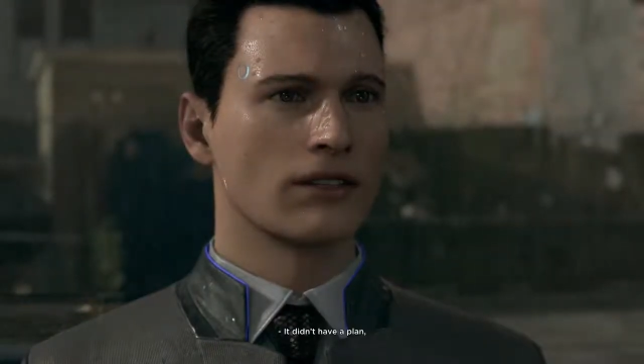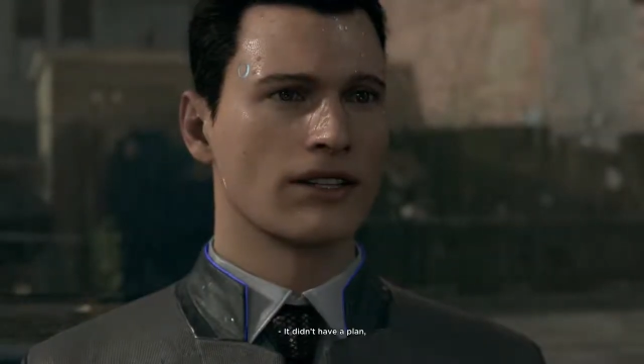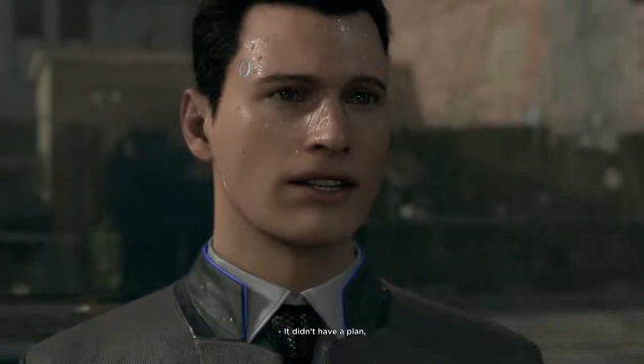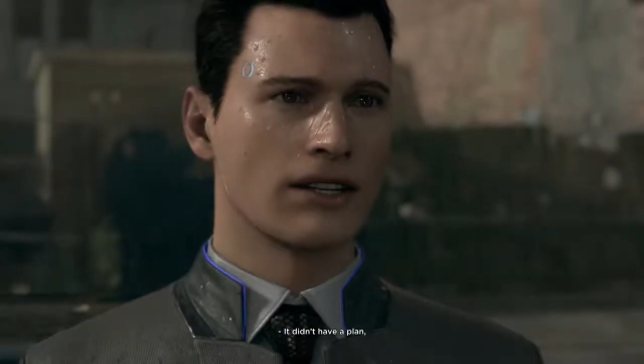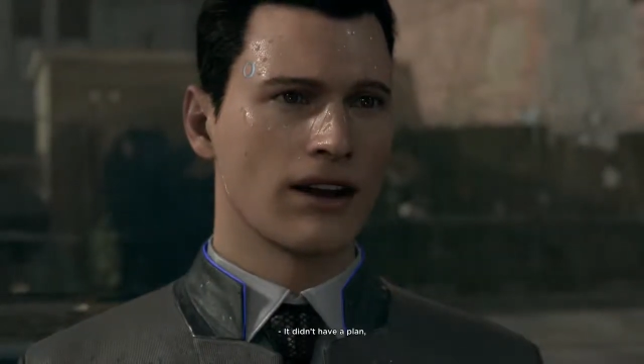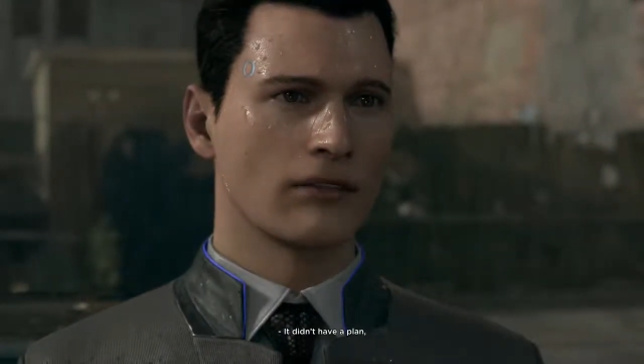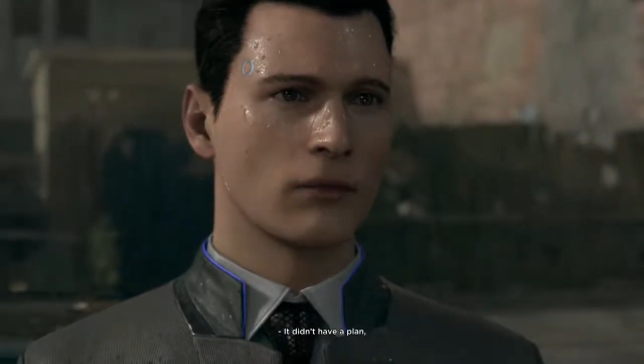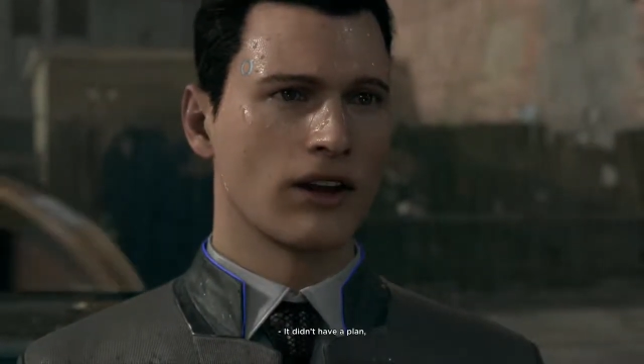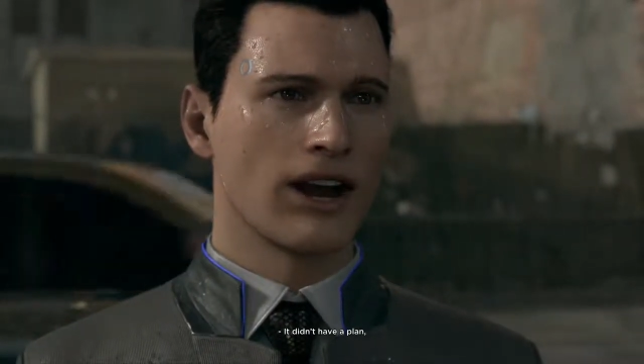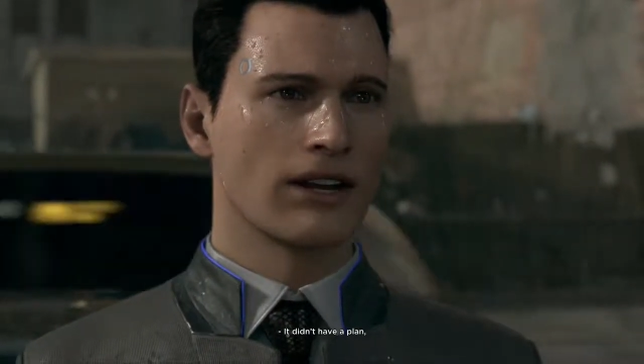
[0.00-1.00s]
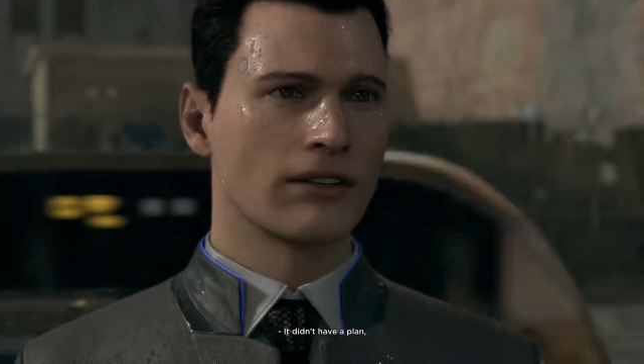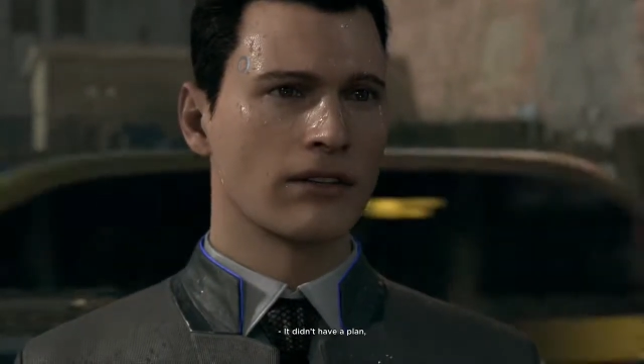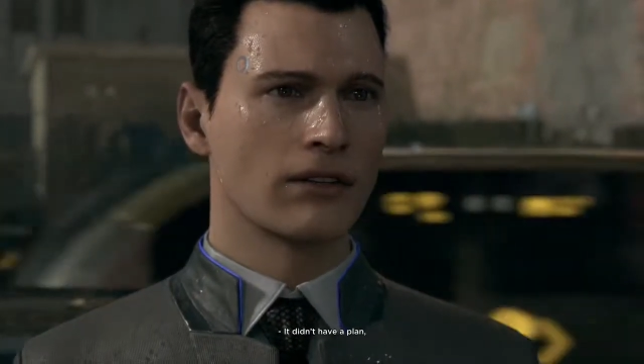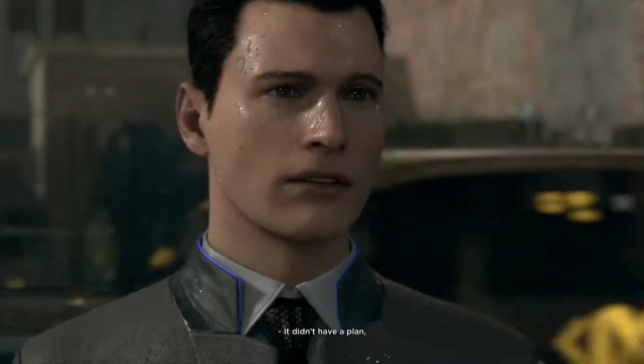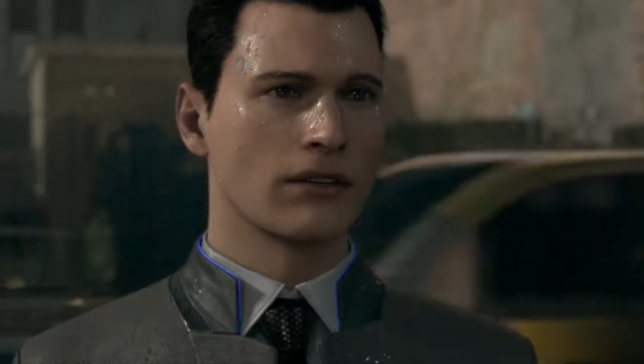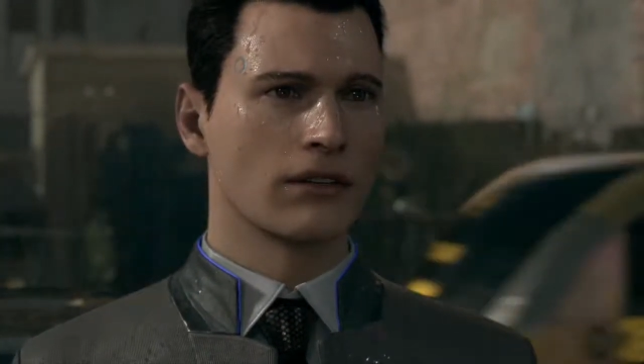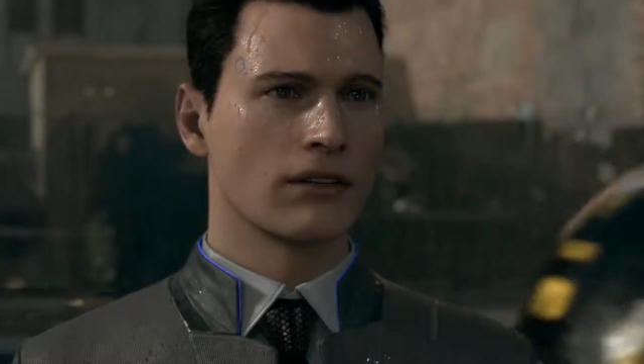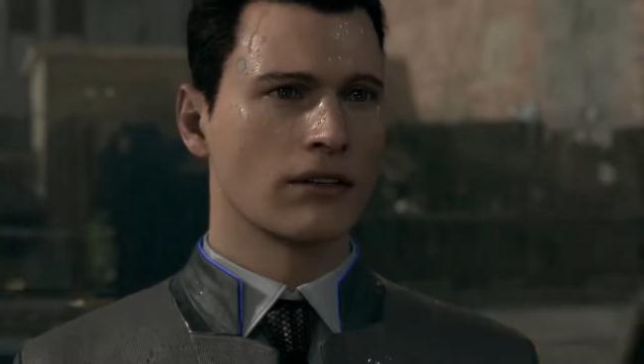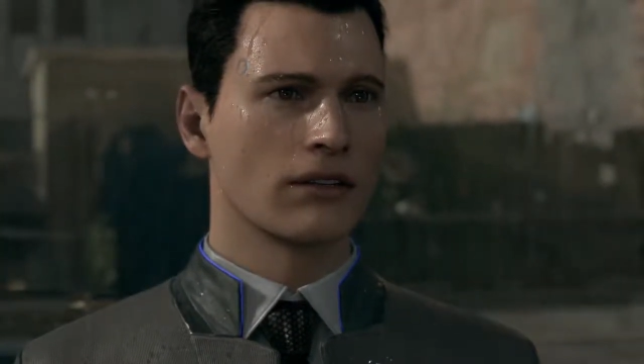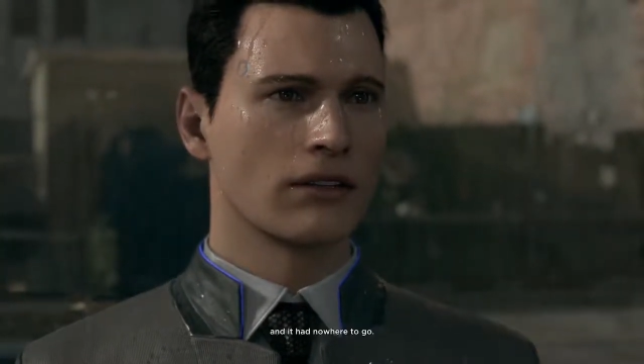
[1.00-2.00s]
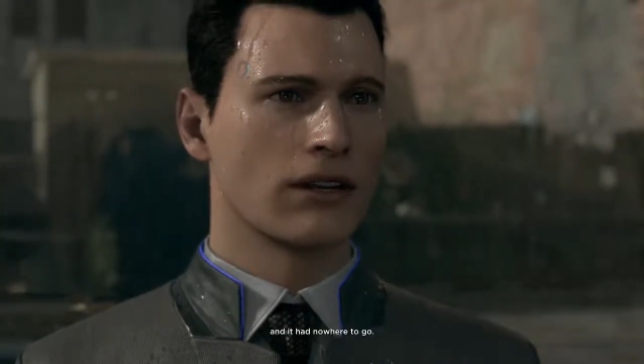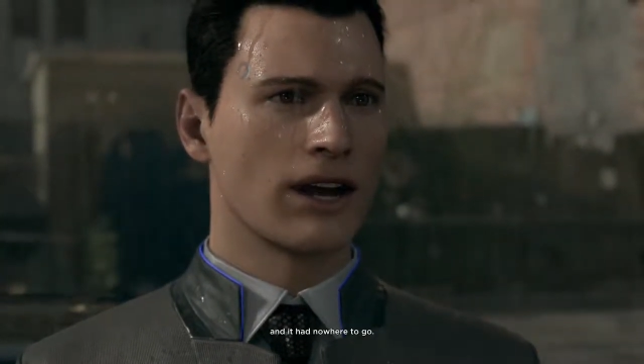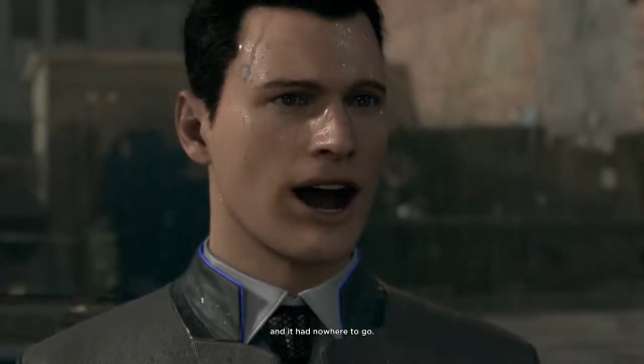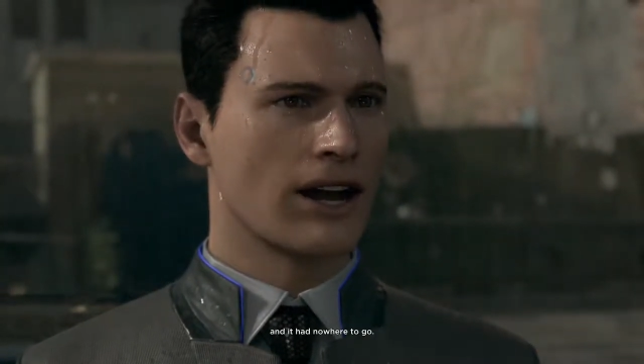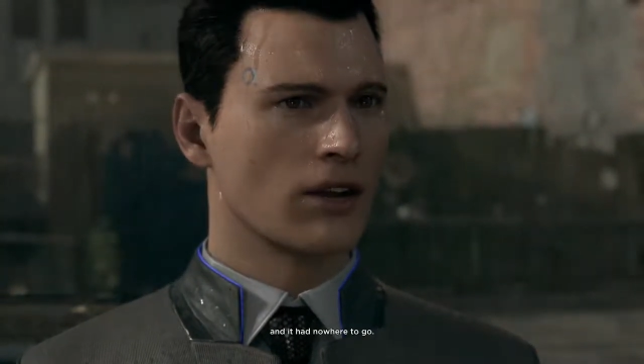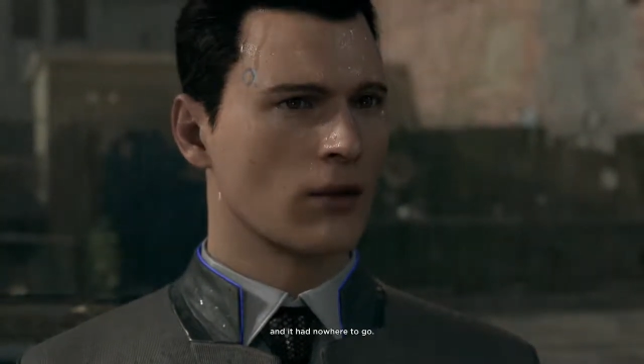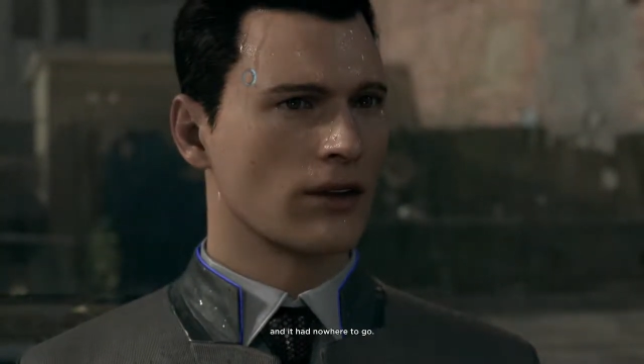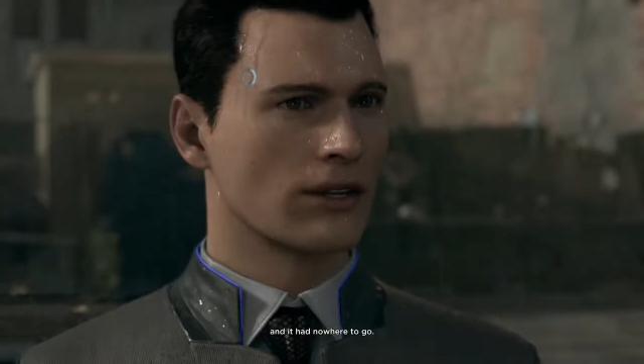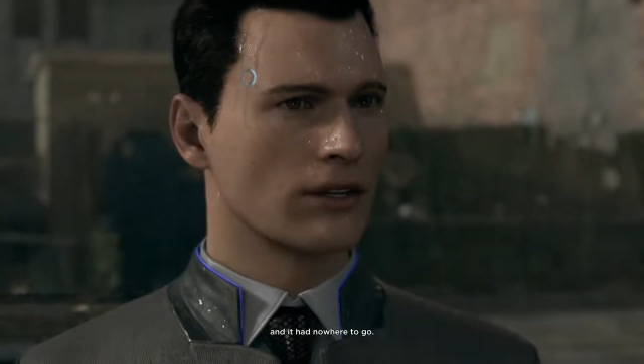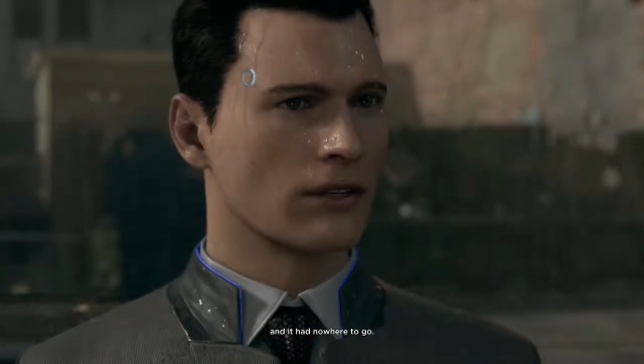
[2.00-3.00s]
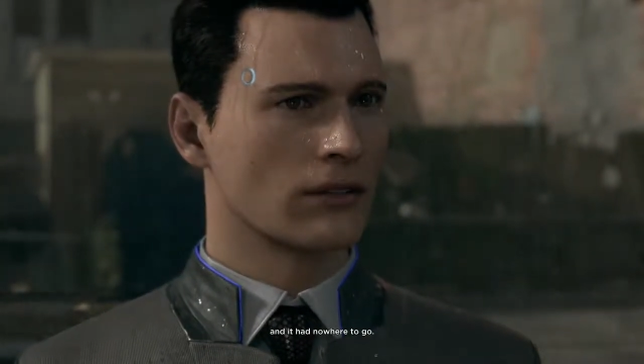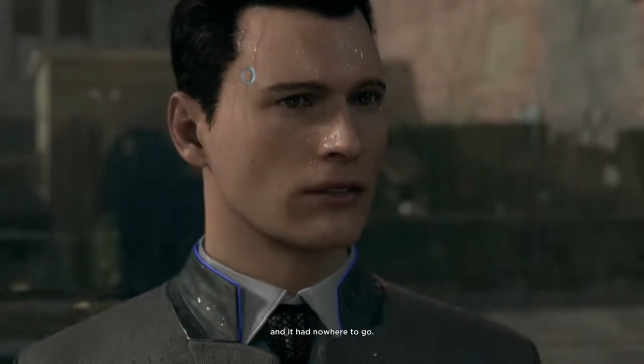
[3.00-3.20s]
It didn't have a plan, and it had nowhere to go.